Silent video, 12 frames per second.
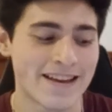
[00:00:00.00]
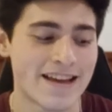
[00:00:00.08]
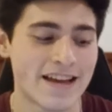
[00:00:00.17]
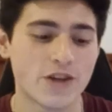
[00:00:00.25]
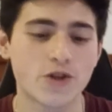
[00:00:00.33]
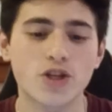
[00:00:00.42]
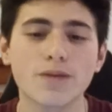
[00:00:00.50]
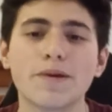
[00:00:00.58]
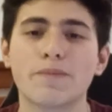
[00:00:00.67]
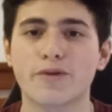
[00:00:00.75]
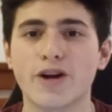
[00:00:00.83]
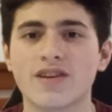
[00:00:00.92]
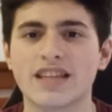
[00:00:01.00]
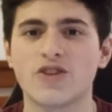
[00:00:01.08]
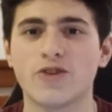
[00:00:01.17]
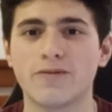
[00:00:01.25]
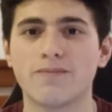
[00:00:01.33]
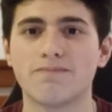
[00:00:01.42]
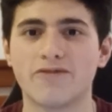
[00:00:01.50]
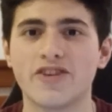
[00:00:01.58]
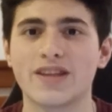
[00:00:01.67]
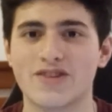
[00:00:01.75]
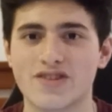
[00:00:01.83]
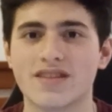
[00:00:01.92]
you should be proud that you
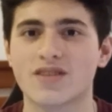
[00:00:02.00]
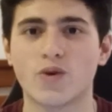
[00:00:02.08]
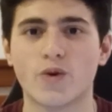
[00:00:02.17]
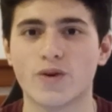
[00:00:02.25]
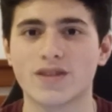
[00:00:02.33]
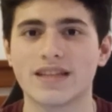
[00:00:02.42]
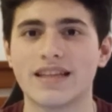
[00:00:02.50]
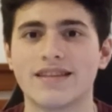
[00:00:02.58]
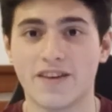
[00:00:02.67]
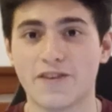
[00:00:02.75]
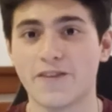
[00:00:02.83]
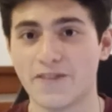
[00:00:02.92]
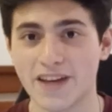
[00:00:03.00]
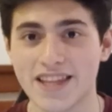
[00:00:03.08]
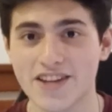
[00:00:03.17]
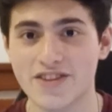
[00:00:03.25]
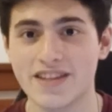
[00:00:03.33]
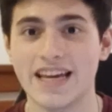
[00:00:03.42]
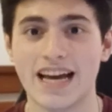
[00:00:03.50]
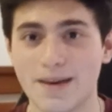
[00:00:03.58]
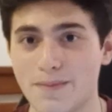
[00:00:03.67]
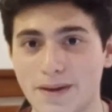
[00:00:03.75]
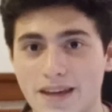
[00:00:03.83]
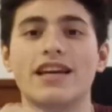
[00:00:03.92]
finished this course. And you finish the
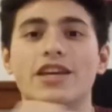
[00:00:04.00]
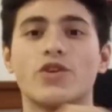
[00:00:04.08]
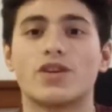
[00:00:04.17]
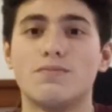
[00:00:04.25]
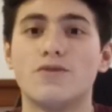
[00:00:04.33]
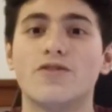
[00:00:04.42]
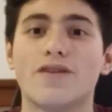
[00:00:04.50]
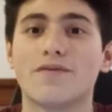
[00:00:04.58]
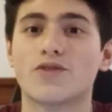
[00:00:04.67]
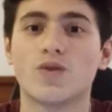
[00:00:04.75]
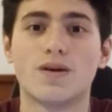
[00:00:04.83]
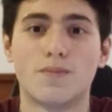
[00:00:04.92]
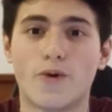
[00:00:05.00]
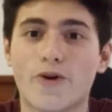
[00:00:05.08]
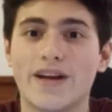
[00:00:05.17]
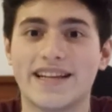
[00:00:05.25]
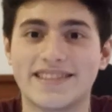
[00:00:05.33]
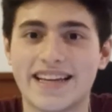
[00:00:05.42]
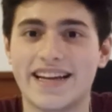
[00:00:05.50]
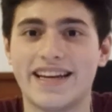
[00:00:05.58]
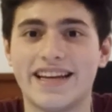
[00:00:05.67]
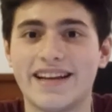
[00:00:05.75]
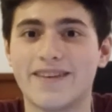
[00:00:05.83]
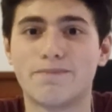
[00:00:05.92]
IB, you can move on to a more
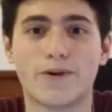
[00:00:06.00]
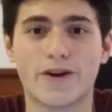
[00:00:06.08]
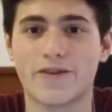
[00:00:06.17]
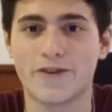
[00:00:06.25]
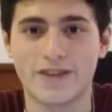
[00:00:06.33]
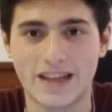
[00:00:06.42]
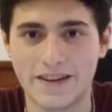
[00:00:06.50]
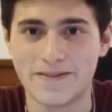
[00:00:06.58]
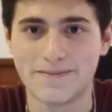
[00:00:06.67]
exciting part of your life